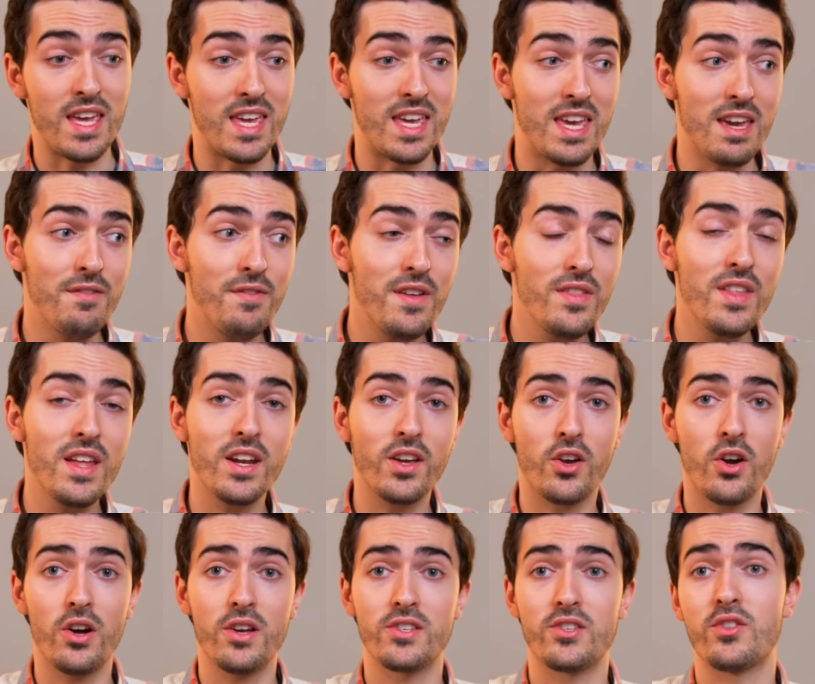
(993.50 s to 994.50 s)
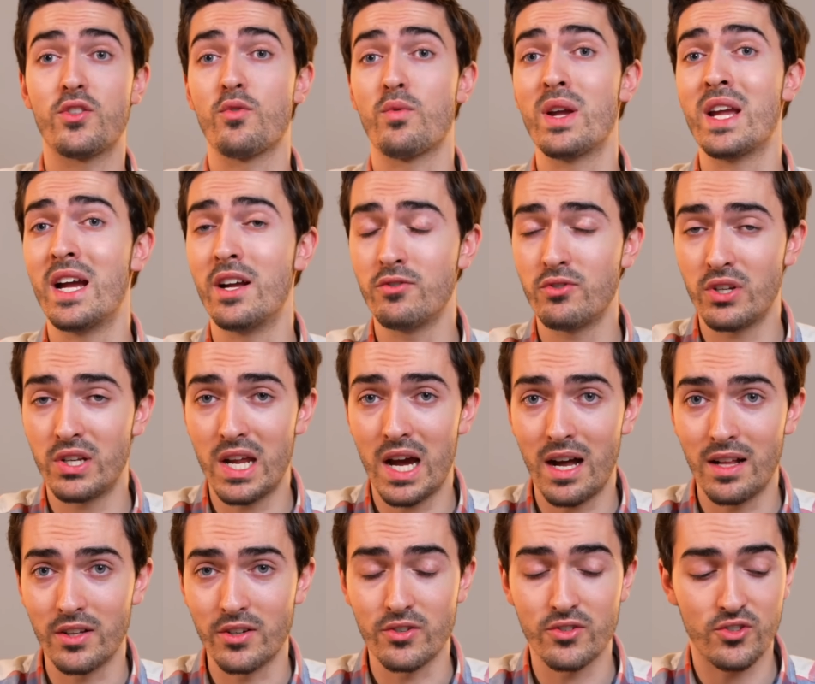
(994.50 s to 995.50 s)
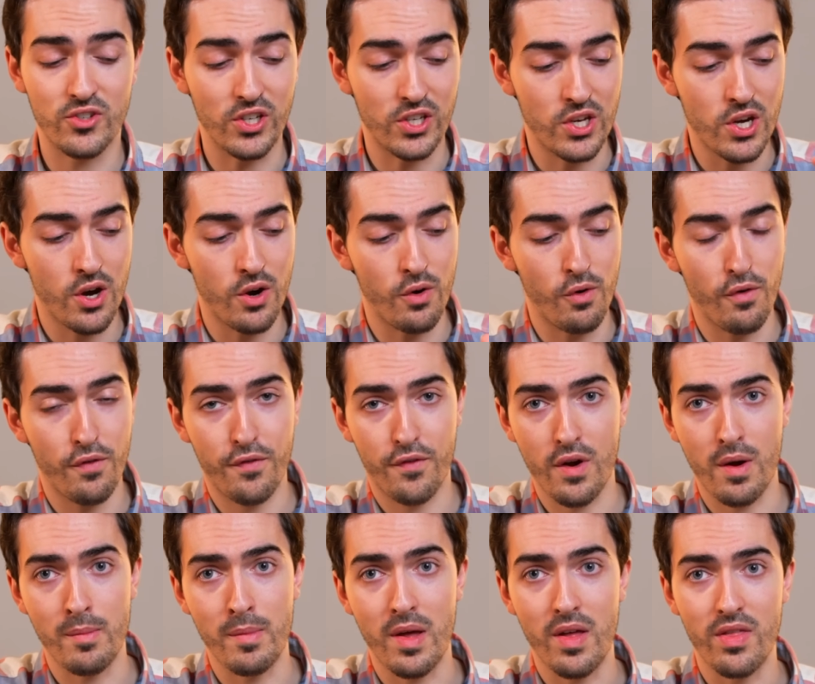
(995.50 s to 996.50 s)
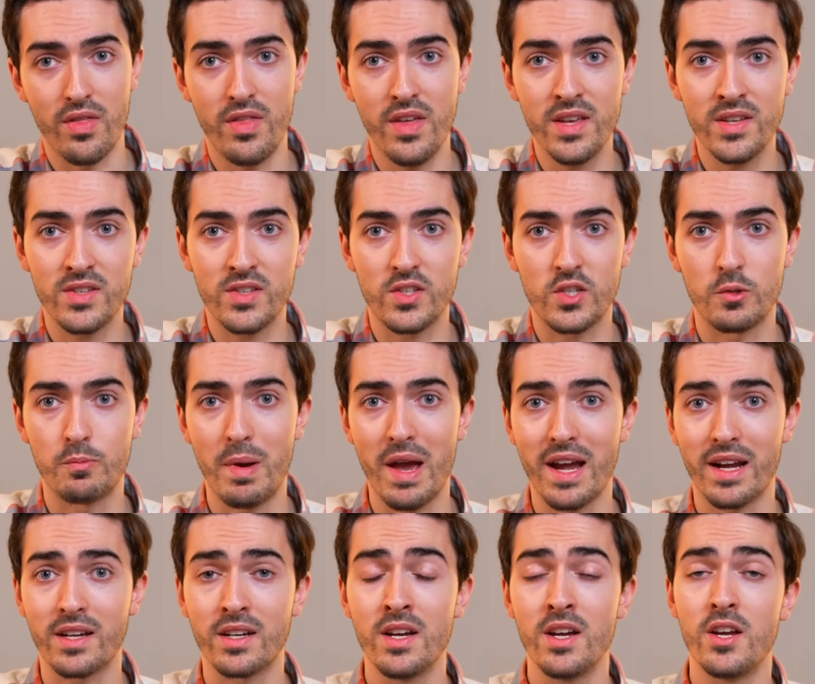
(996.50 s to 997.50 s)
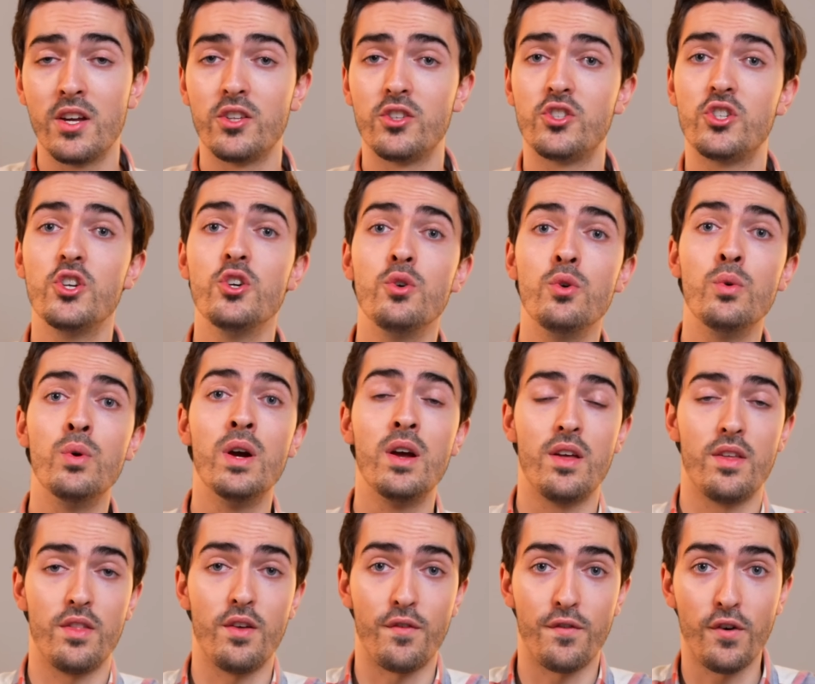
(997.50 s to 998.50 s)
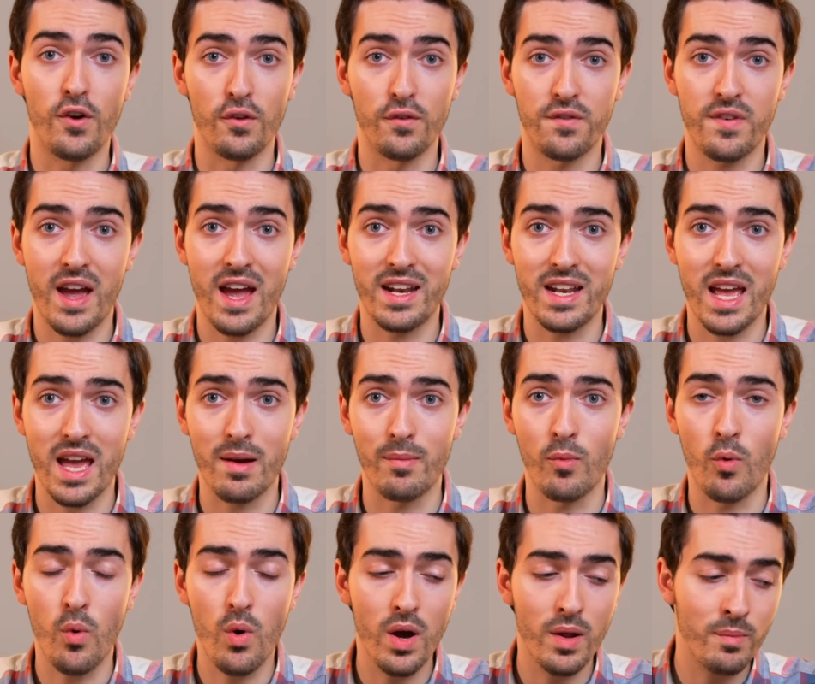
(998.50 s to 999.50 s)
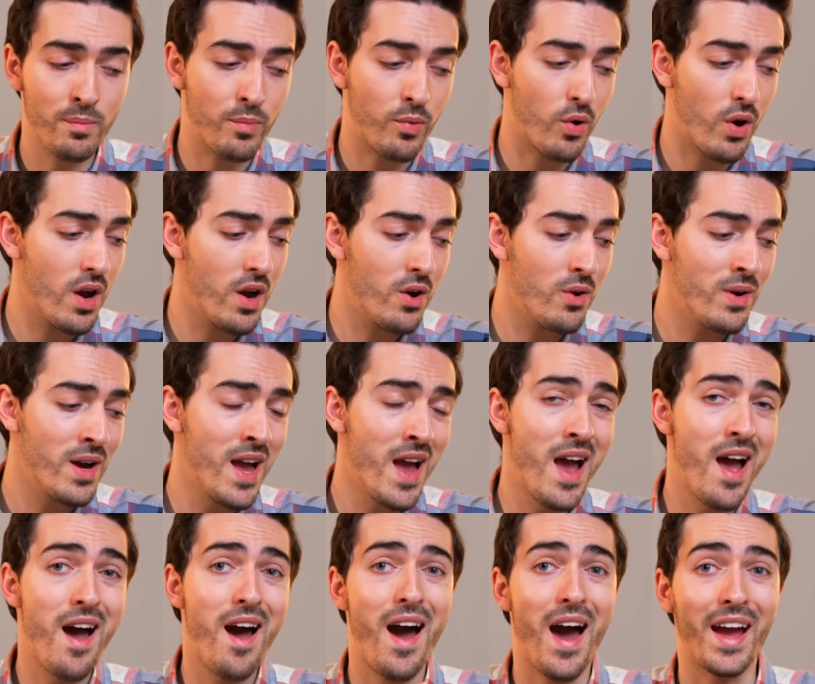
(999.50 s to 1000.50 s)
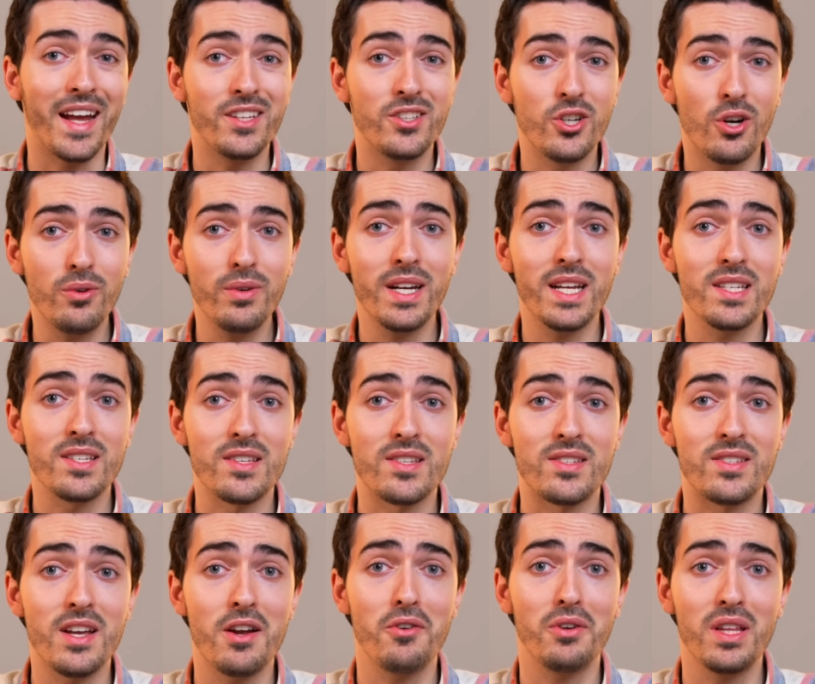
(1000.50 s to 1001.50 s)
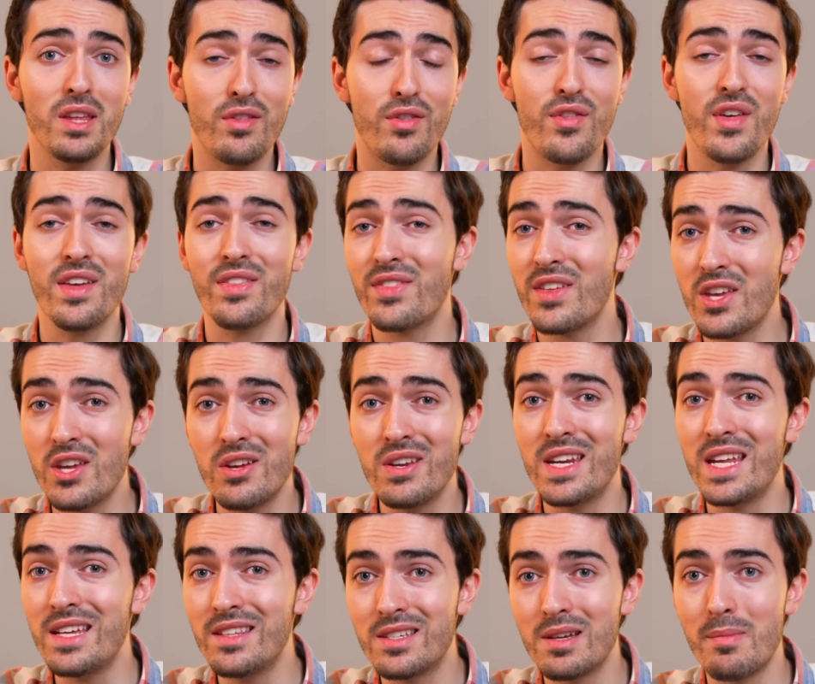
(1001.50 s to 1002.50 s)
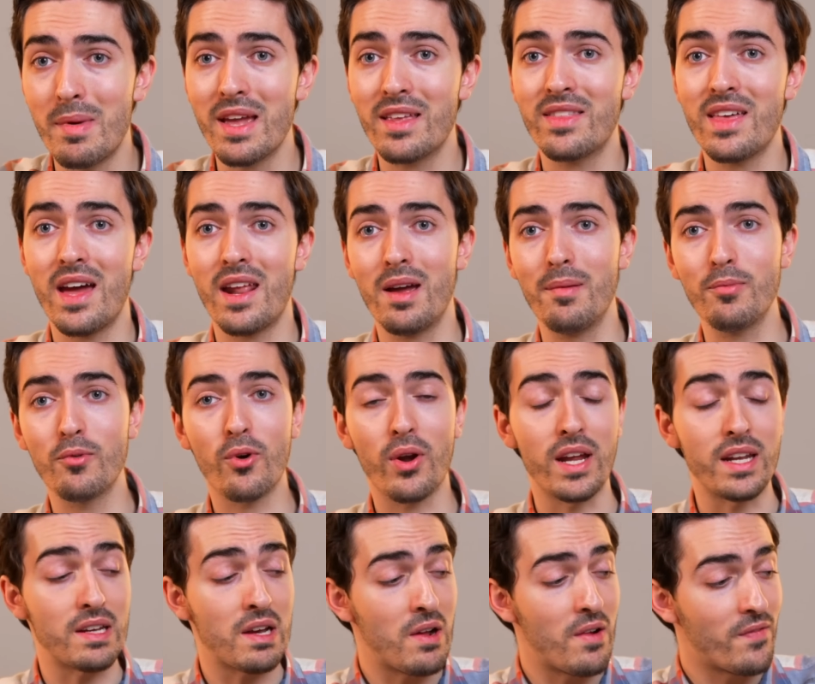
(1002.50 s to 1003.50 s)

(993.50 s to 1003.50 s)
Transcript: given that it costs $300 to go from this spec to the full fat M1 Pro, I don't necessarily think that you need to make that upgrade.